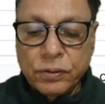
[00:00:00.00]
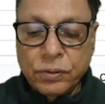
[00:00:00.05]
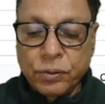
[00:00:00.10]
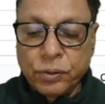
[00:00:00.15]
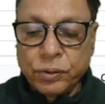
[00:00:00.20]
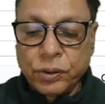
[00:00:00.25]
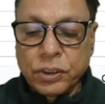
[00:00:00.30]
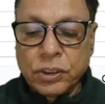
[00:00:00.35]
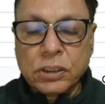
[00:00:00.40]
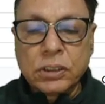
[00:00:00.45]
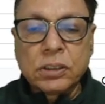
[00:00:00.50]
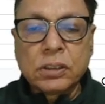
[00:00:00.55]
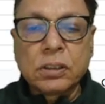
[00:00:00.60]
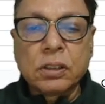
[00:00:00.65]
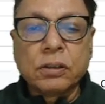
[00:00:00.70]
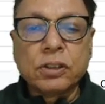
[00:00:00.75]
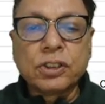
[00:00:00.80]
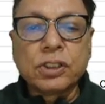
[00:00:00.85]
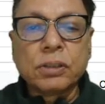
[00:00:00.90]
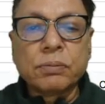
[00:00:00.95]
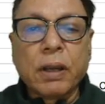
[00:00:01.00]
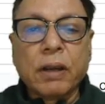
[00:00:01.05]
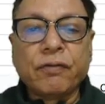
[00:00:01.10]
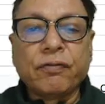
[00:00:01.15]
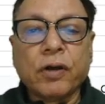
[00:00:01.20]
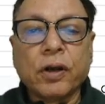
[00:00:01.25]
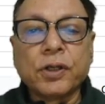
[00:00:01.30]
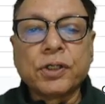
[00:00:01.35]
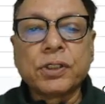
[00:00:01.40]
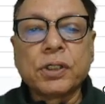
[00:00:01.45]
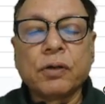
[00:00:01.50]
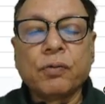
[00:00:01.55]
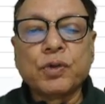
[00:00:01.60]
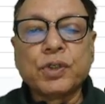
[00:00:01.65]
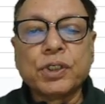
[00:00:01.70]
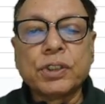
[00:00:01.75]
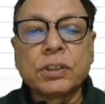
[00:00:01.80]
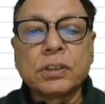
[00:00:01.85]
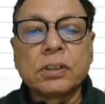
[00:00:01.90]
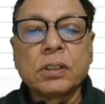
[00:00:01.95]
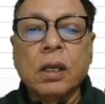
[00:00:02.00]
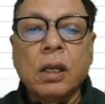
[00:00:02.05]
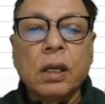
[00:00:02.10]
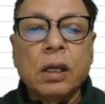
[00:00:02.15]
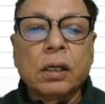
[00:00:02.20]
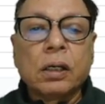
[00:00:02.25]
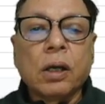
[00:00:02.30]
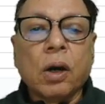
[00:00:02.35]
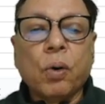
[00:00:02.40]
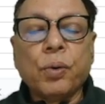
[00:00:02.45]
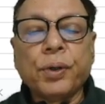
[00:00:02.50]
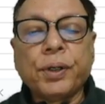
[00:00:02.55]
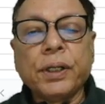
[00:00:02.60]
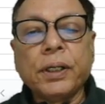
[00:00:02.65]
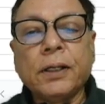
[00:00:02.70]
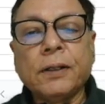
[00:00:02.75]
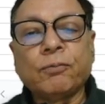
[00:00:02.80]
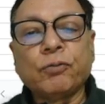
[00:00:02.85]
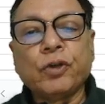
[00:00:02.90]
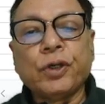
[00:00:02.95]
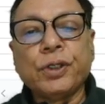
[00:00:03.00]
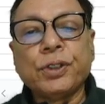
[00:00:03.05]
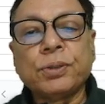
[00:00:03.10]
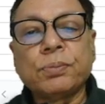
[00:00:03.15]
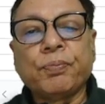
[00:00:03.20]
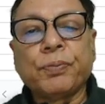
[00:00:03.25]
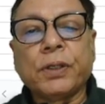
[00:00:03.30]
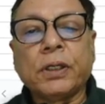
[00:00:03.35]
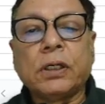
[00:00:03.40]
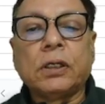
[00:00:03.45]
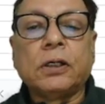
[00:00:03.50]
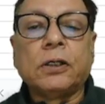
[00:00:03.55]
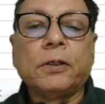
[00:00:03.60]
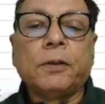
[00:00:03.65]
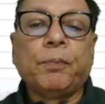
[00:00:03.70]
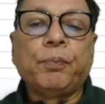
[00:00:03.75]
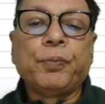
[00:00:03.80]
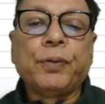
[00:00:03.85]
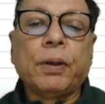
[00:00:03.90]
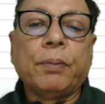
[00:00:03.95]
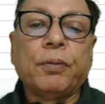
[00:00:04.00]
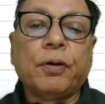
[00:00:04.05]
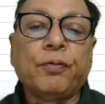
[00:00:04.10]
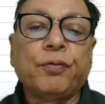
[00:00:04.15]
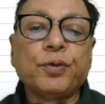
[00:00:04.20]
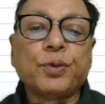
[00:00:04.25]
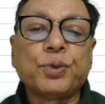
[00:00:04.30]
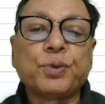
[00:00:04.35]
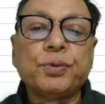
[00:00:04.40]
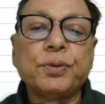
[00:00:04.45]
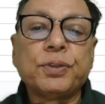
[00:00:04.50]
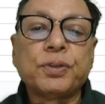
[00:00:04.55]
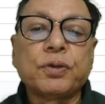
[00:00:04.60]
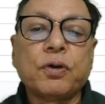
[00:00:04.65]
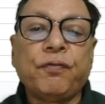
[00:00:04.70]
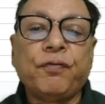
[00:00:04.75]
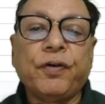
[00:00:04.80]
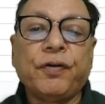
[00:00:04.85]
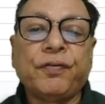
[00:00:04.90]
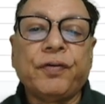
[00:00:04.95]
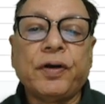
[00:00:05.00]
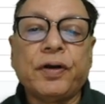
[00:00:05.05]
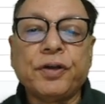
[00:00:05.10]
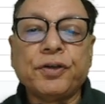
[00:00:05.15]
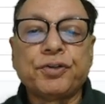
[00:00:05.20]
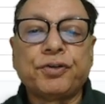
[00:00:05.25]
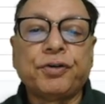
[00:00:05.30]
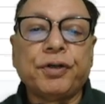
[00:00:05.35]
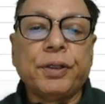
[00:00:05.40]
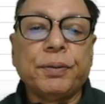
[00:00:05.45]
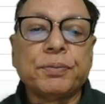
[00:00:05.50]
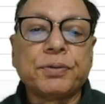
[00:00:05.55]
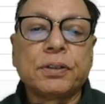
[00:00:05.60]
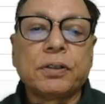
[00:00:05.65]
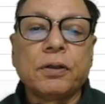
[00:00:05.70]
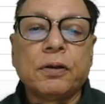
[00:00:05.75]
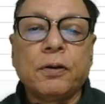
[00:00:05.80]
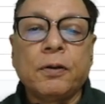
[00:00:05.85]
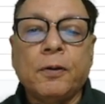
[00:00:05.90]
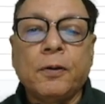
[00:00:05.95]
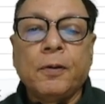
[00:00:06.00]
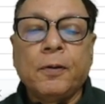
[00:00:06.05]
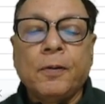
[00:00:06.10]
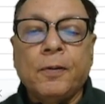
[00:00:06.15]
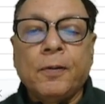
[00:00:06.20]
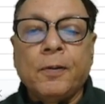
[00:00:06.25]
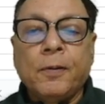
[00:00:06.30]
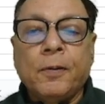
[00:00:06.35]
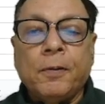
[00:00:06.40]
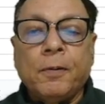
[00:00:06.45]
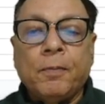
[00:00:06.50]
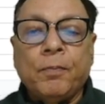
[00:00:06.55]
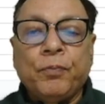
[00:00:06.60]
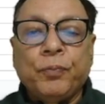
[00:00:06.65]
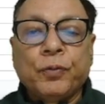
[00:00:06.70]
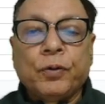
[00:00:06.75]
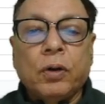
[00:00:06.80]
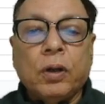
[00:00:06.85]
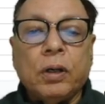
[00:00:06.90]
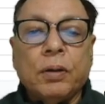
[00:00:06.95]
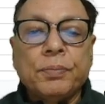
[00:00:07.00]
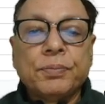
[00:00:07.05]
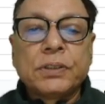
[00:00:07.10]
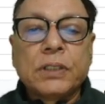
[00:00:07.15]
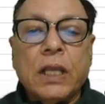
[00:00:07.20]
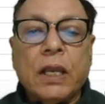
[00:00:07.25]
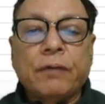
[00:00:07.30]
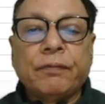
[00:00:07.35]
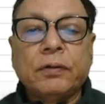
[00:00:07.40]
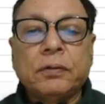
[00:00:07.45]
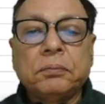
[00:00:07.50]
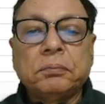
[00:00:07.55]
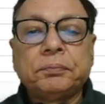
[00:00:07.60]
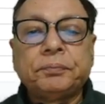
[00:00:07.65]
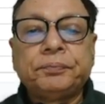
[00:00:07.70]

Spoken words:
So this is my function which is counting the number of students of different streams. Column 7.